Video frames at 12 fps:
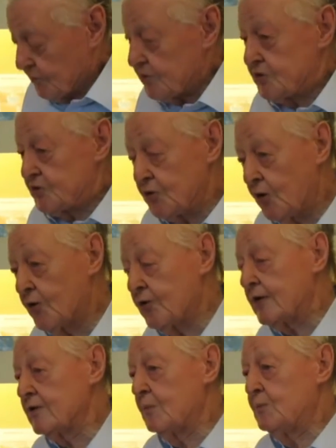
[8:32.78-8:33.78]

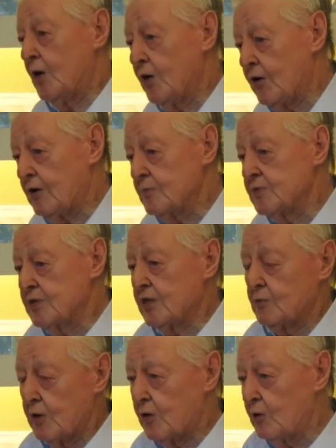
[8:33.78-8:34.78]
restoring the poems
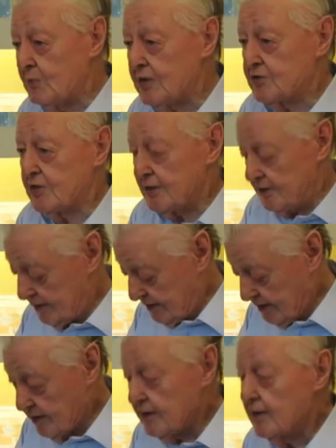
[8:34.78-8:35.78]
that were omitted
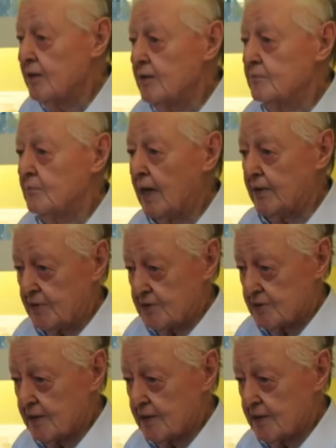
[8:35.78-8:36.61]
by this